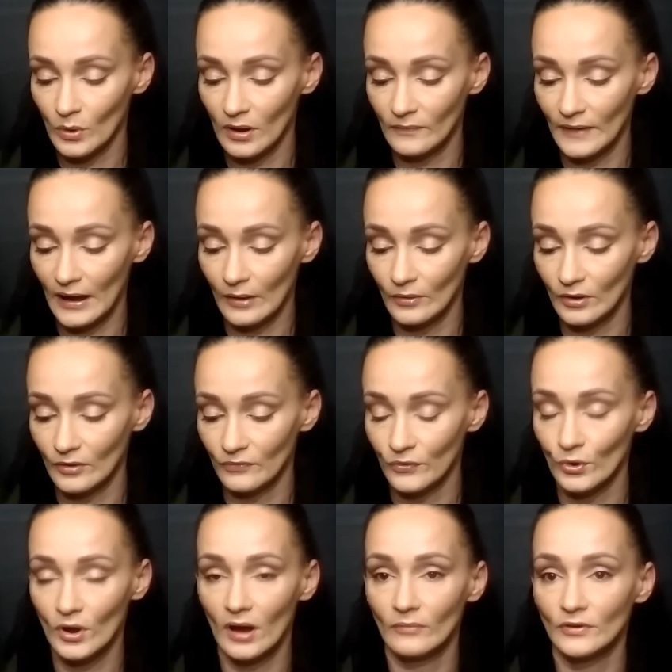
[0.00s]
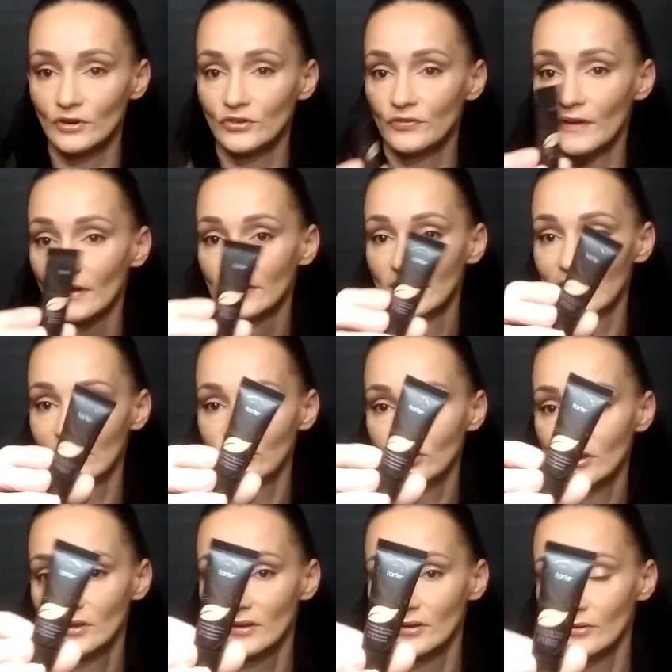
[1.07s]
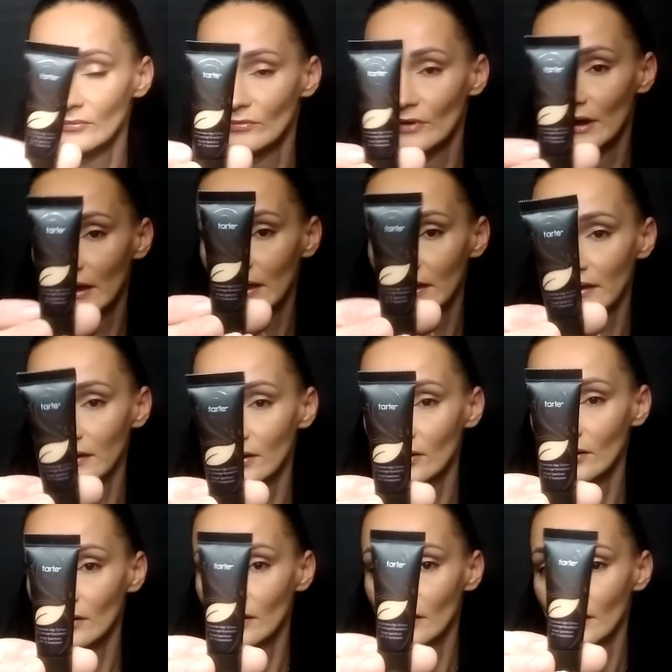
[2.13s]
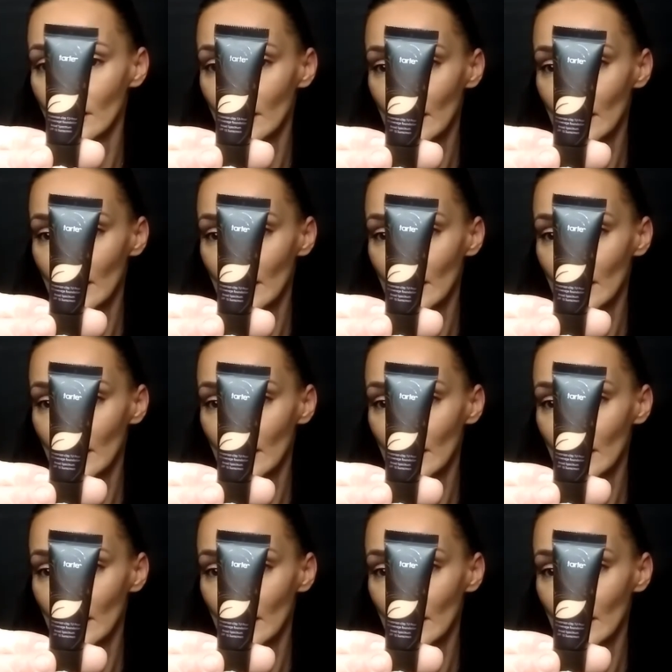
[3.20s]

12-Hour Full Coverage Foundation right here.